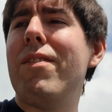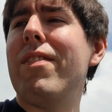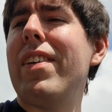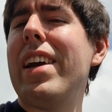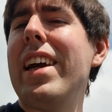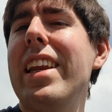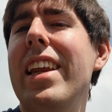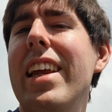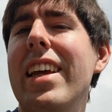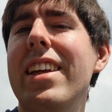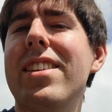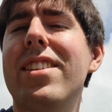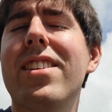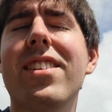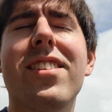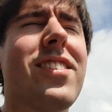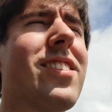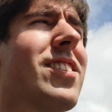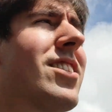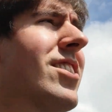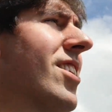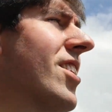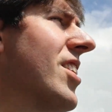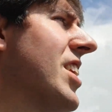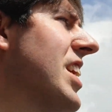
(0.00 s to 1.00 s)
made it to
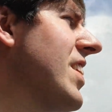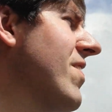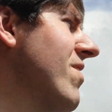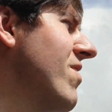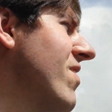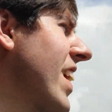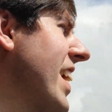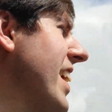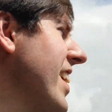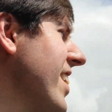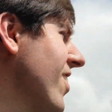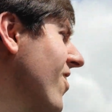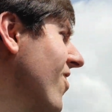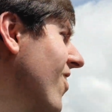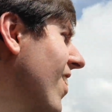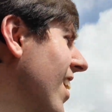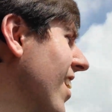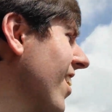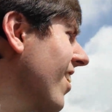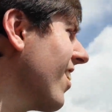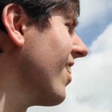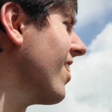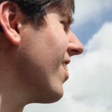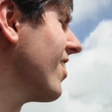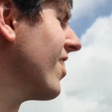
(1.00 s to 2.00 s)
sunny
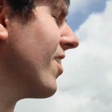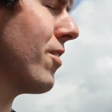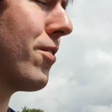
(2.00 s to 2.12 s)
Bakewell at the